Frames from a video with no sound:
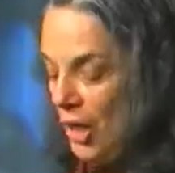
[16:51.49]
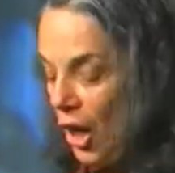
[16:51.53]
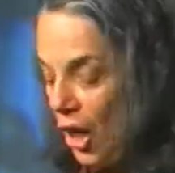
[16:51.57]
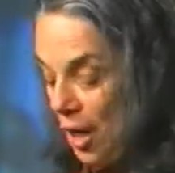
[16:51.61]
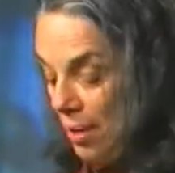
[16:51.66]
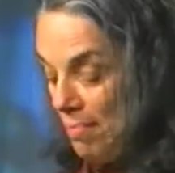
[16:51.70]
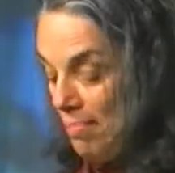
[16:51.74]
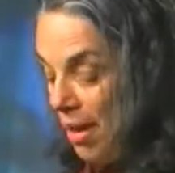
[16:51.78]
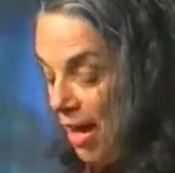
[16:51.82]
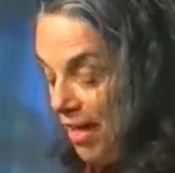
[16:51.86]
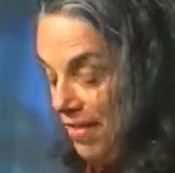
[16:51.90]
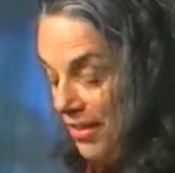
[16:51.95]

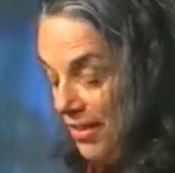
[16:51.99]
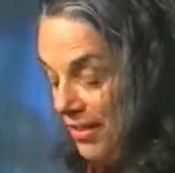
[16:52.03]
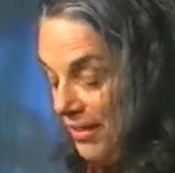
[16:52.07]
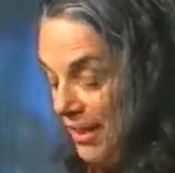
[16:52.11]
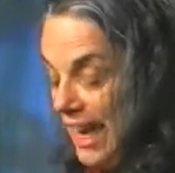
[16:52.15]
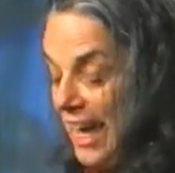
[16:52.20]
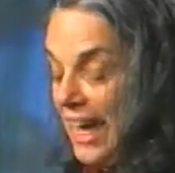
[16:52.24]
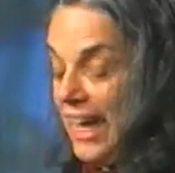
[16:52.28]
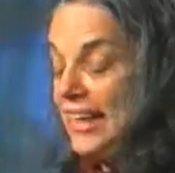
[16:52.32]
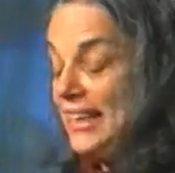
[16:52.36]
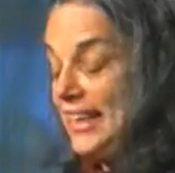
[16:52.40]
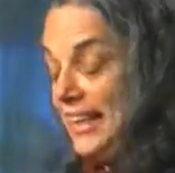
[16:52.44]
Our mother,
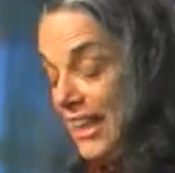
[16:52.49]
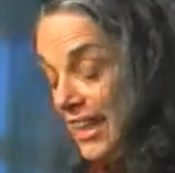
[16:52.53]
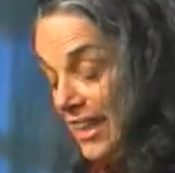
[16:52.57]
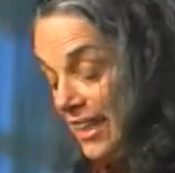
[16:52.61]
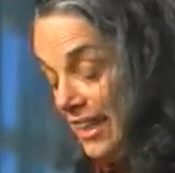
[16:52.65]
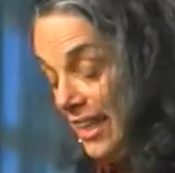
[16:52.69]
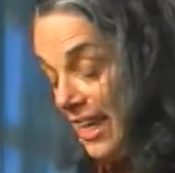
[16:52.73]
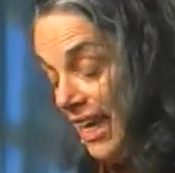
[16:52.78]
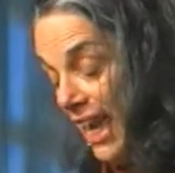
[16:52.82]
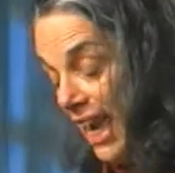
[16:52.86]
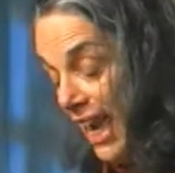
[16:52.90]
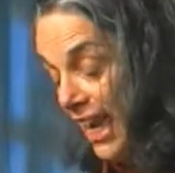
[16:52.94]

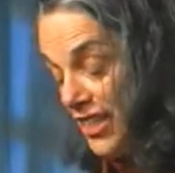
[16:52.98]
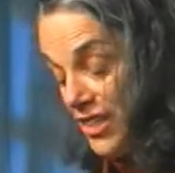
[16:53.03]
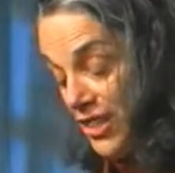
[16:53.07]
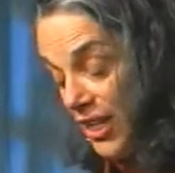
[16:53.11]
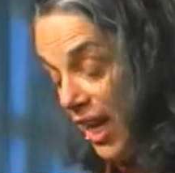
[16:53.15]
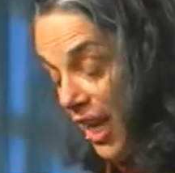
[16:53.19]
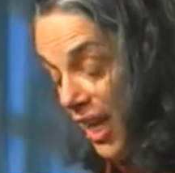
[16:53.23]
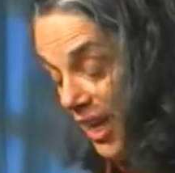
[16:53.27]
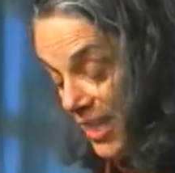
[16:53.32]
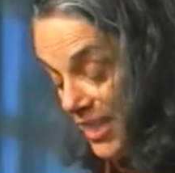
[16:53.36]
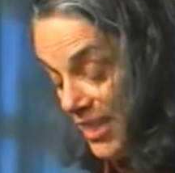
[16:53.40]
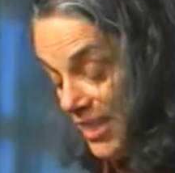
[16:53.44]
Adelaide, had
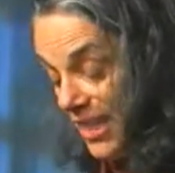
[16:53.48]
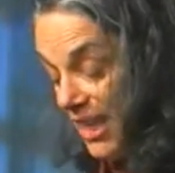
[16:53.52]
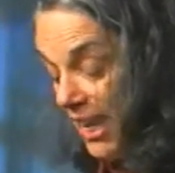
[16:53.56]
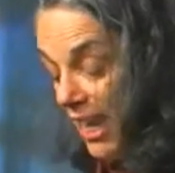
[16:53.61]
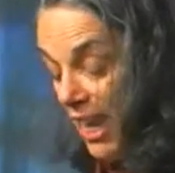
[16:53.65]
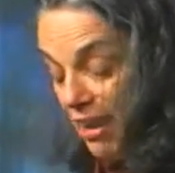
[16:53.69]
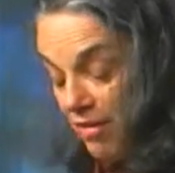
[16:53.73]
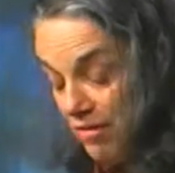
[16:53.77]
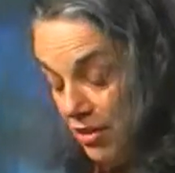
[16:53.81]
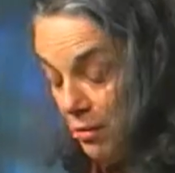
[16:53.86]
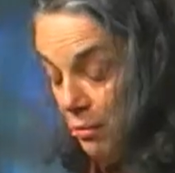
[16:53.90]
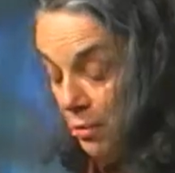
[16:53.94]
taught us that
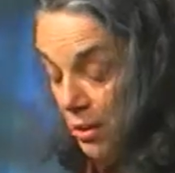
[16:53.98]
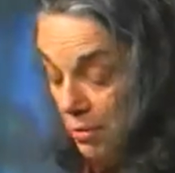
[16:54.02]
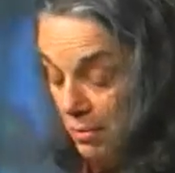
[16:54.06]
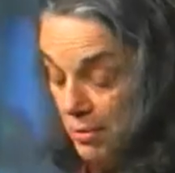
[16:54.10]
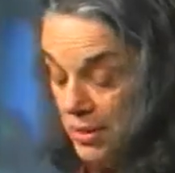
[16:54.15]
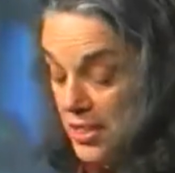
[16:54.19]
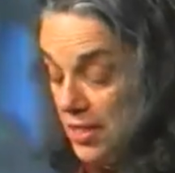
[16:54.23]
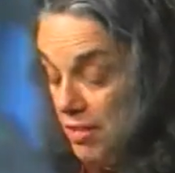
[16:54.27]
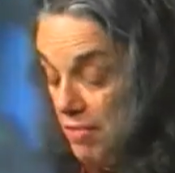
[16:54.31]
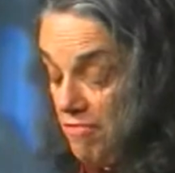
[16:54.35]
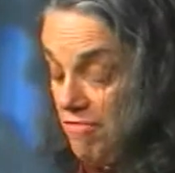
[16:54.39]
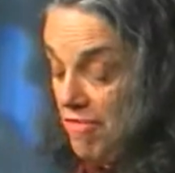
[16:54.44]
everyone
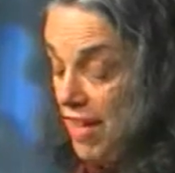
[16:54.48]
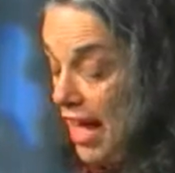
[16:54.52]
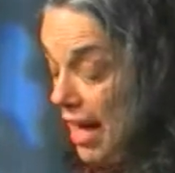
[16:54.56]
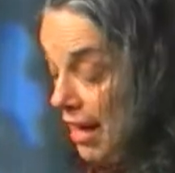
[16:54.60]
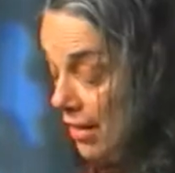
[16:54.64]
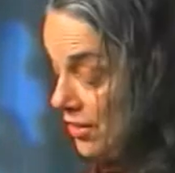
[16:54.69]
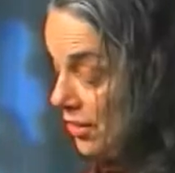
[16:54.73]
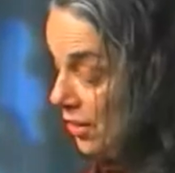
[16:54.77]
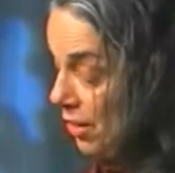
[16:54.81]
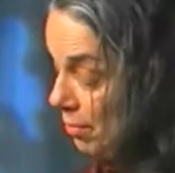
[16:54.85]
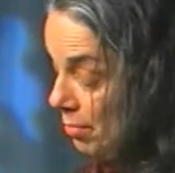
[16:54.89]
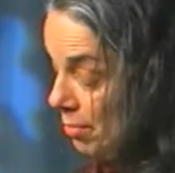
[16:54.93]
was, in
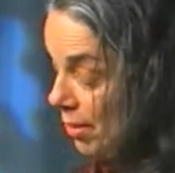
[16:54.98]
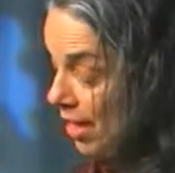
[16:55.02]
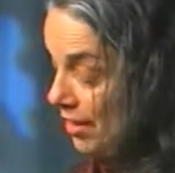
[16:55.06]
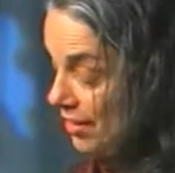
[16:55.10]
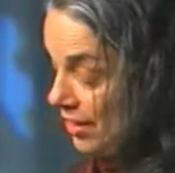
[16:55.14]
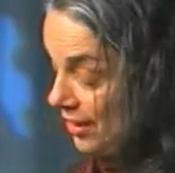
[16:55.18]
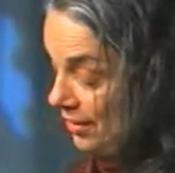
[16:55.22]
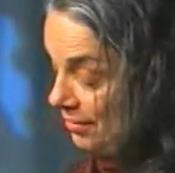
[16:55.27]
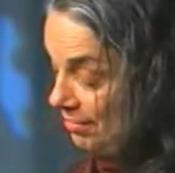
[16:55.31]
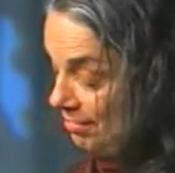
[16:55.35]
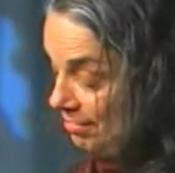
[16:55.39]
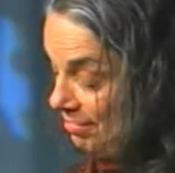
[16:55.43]
fact, our
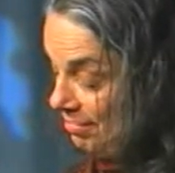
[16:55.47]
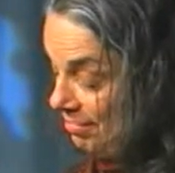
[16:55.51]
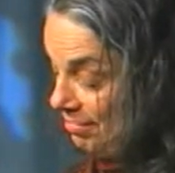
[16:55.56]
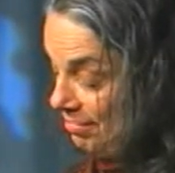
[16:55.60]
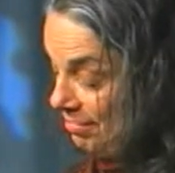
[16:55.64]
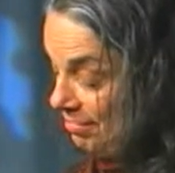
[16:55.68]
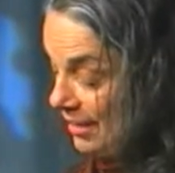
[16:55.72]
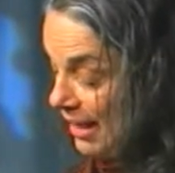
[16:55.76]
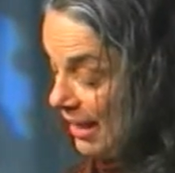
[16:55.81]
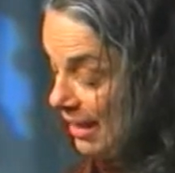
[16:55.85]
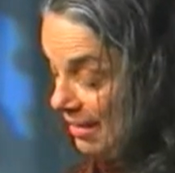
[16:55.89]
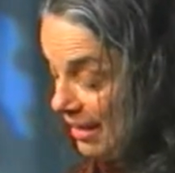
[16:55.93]
brother,
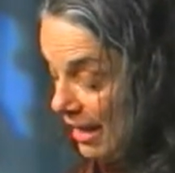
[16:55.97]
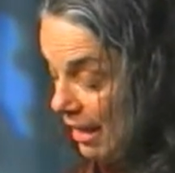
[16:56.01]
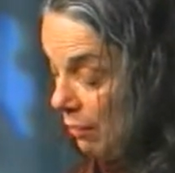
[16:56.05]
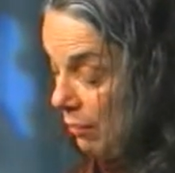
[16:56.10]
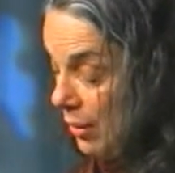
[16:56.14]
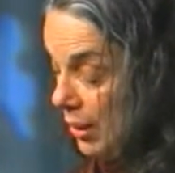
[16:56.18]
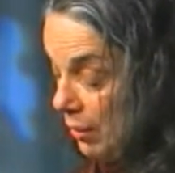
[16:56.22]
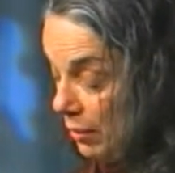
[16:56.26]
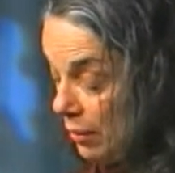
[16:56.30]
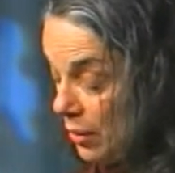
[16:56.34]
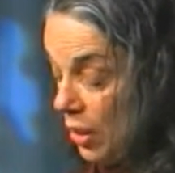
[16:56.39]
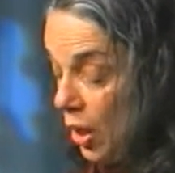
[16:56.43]
and that
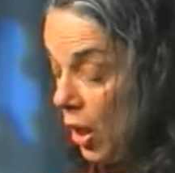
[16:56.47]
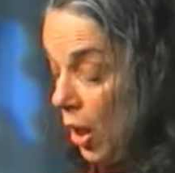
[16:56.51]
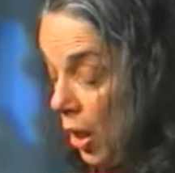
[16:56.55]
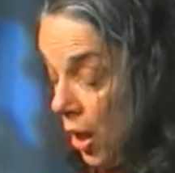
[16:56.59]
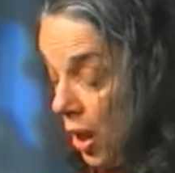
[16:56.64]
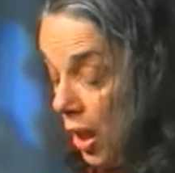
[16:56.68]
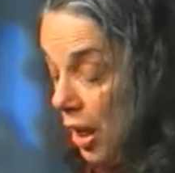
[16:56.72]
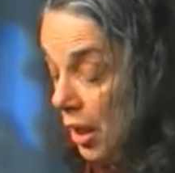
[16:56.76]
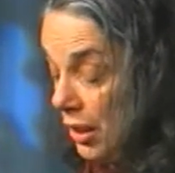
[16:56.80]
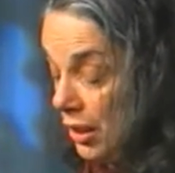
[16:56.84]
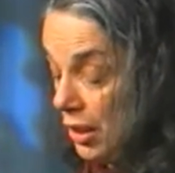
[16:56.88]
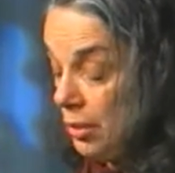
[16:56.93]
we were
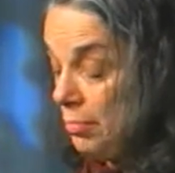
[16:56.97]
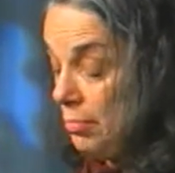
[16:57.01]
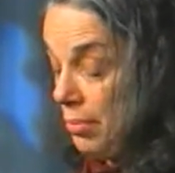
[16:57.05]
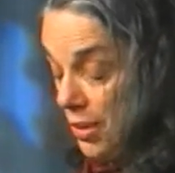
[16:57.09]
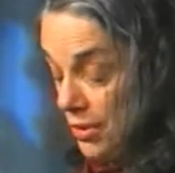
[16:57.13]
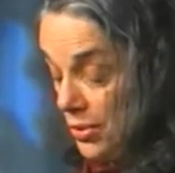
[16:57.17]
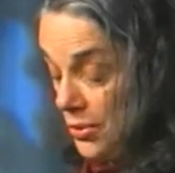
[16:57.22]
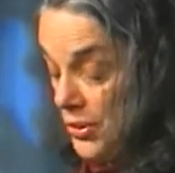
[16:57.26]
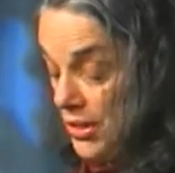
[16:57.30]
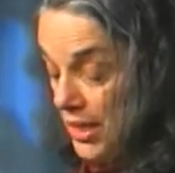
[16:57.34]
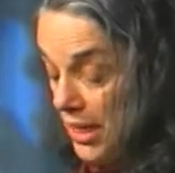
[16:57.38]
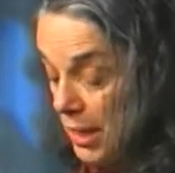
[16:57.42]
all our
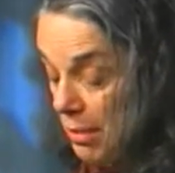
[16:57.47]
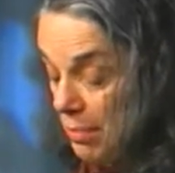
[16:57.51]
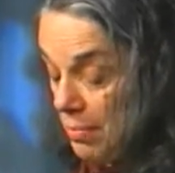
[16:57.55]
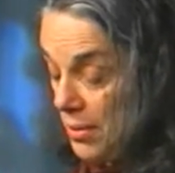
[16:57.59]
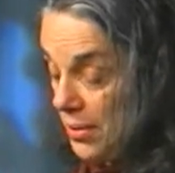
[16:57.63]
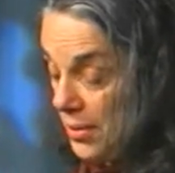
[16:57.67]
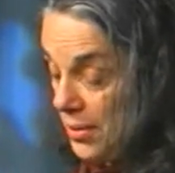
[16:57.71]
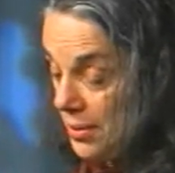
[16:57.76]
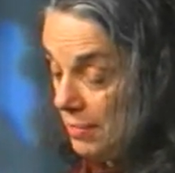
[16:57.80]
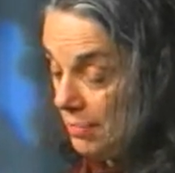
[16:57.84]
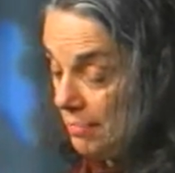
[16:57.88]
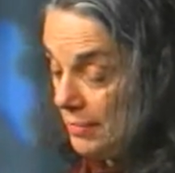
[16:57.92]
brother's
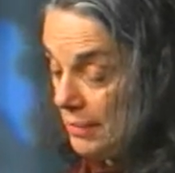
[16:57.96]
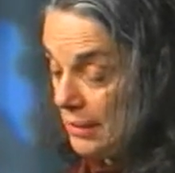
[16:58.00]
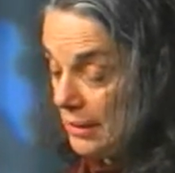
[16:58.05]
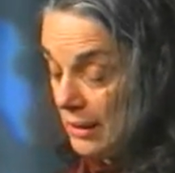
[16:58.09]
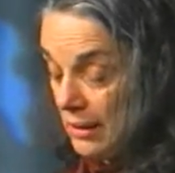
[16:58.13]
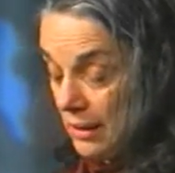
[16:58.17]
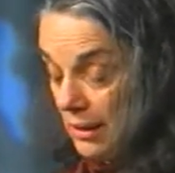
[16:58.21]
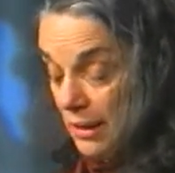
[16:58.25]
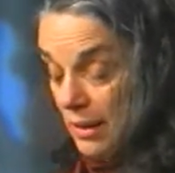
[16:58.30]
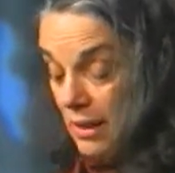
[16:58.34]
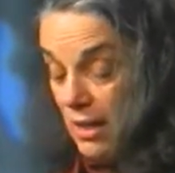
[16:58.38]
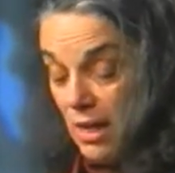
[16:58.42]
keepers.
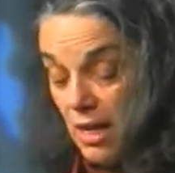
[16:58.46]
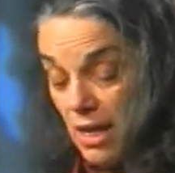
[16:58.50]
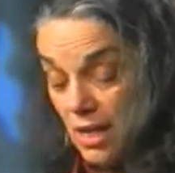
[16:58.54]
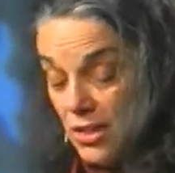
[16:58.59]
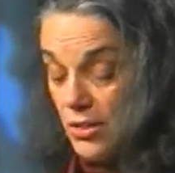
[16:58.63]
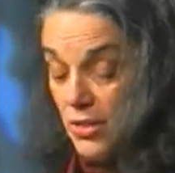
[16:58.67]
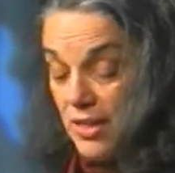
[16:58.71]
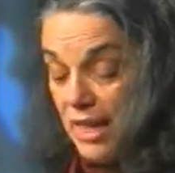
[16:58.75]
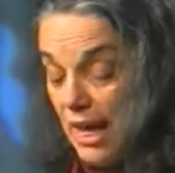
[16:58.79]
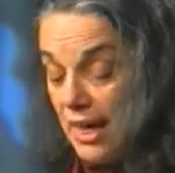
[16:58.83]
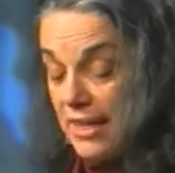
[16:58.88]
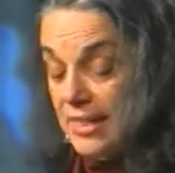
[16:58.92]

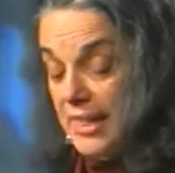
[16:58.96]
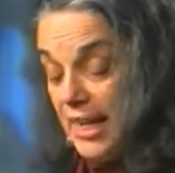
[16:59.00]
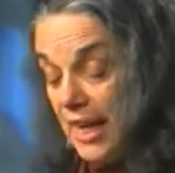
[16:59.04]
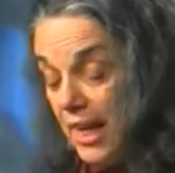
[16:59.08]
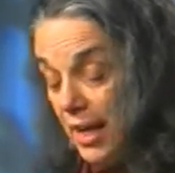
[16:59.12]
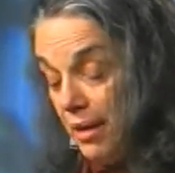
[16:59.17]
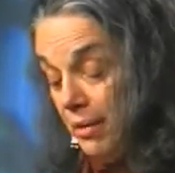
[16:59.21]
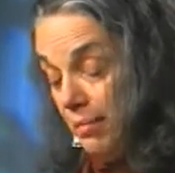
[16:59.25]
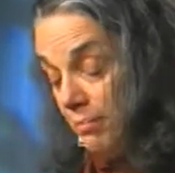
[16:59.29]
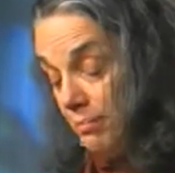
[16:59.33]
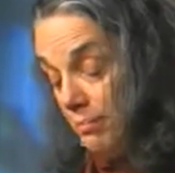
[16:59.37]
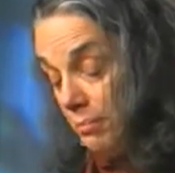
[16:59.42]
So that
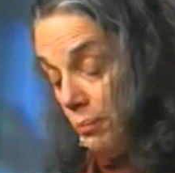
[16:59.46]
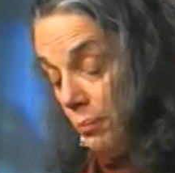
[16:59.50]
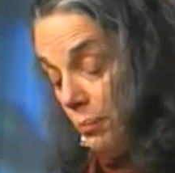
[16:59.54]
day